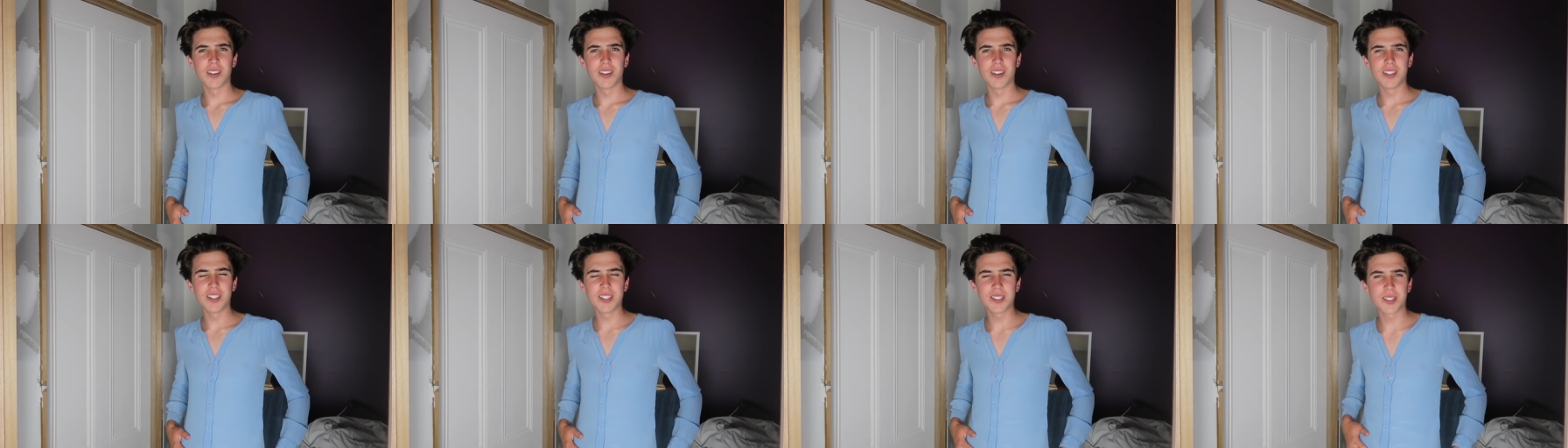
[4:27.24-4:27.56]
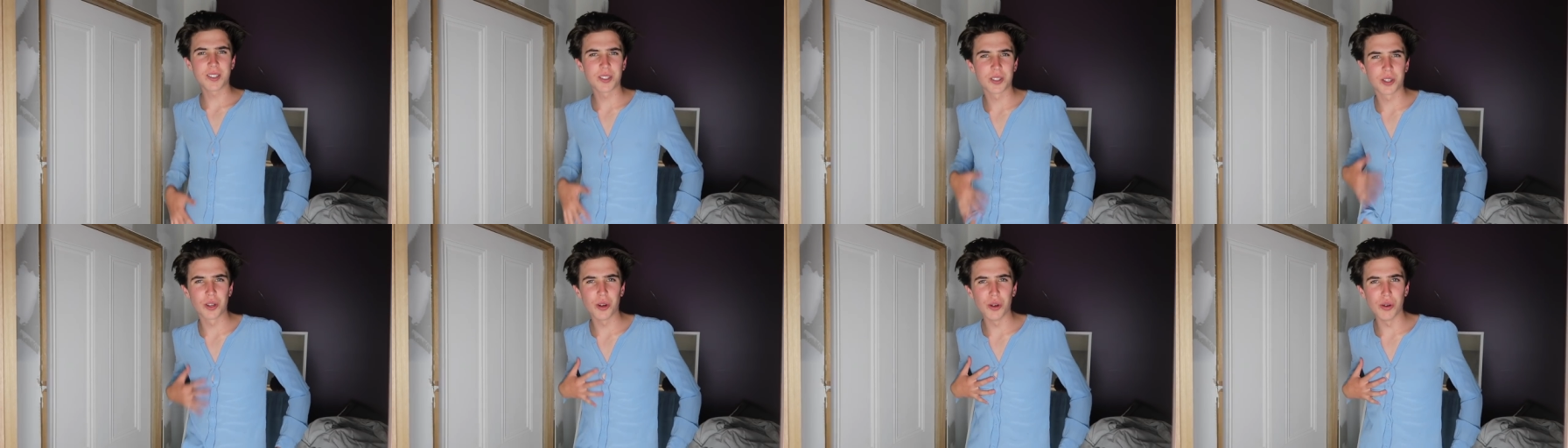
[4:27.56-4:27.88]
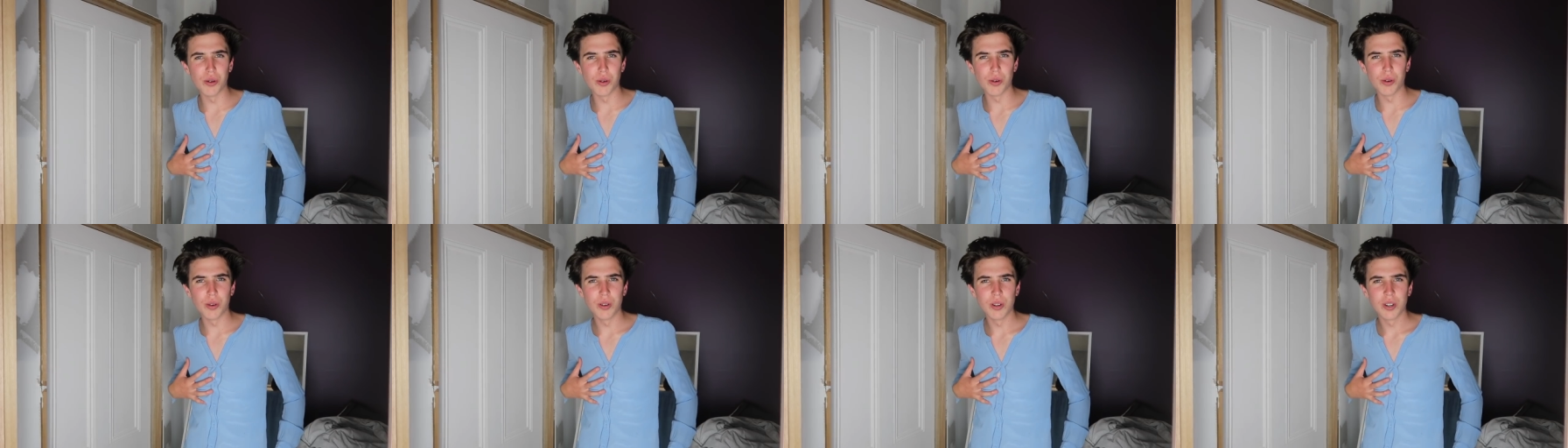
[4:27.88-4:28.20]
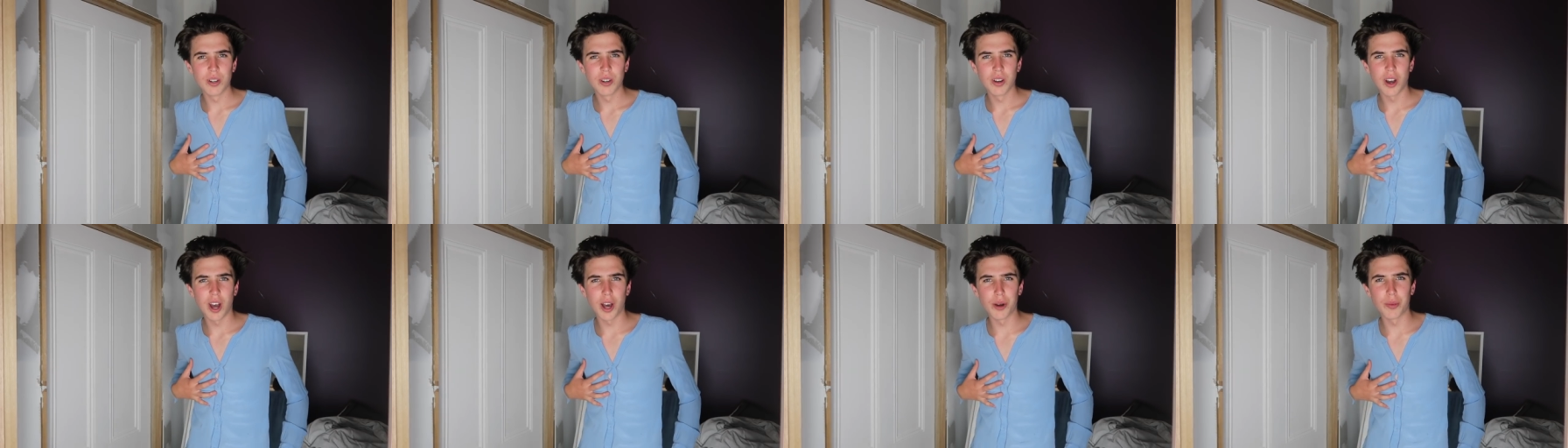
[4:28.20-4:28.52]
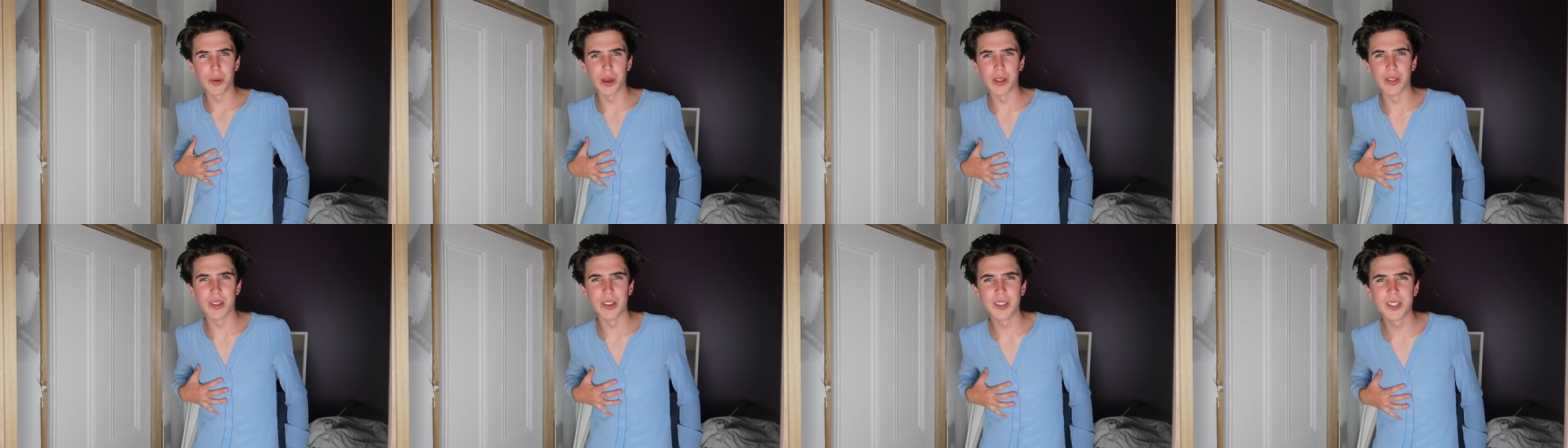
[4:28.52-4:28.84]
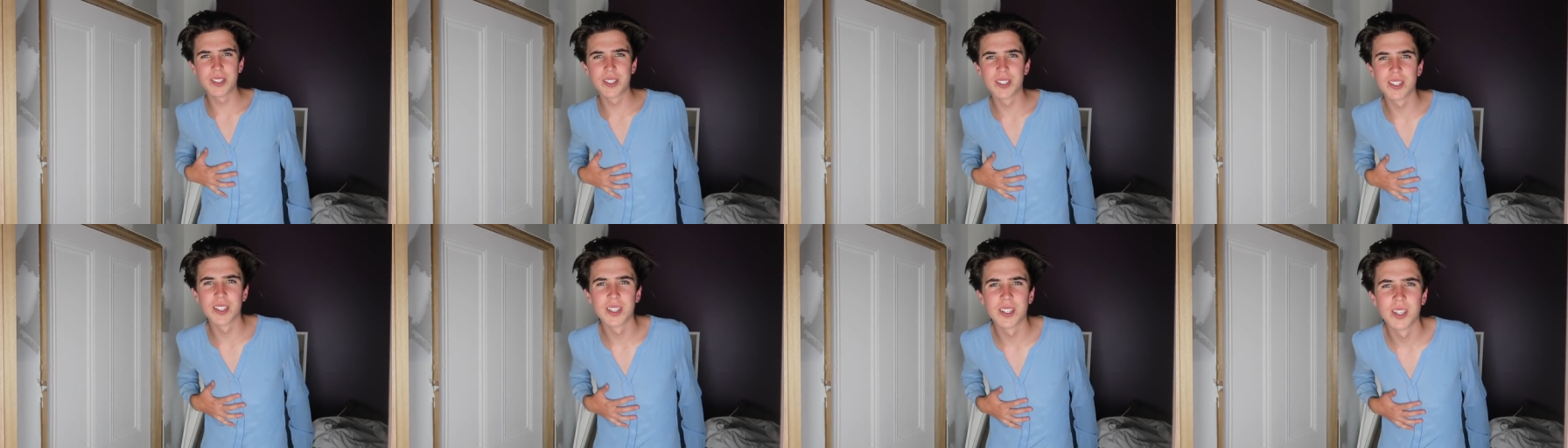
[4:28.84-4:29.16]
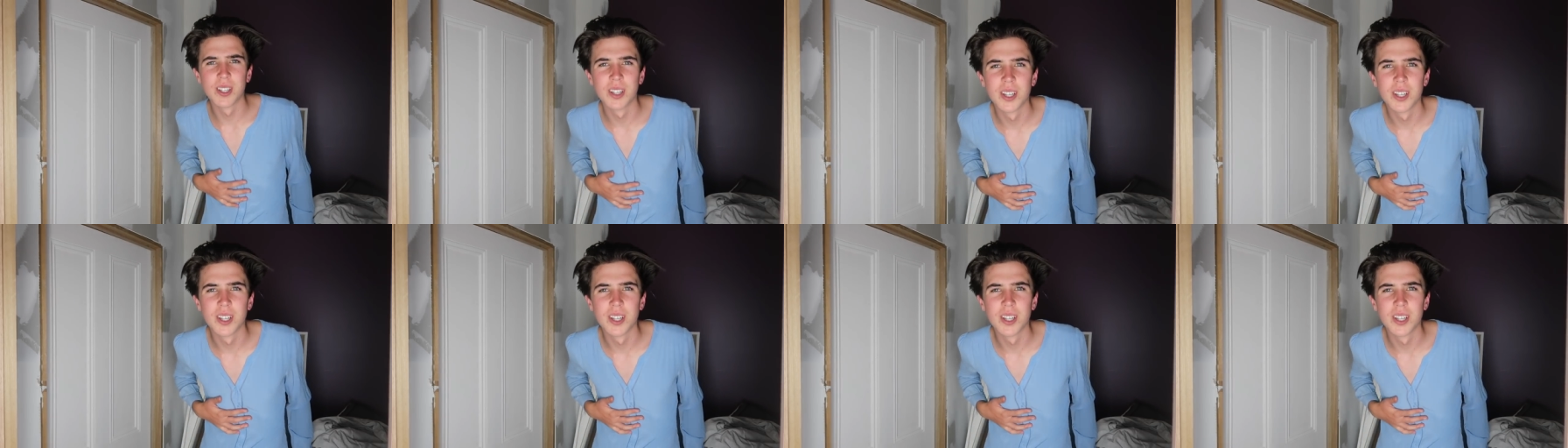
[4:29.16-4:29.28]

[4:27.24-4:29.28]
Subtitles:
this is cool. I'd wear this.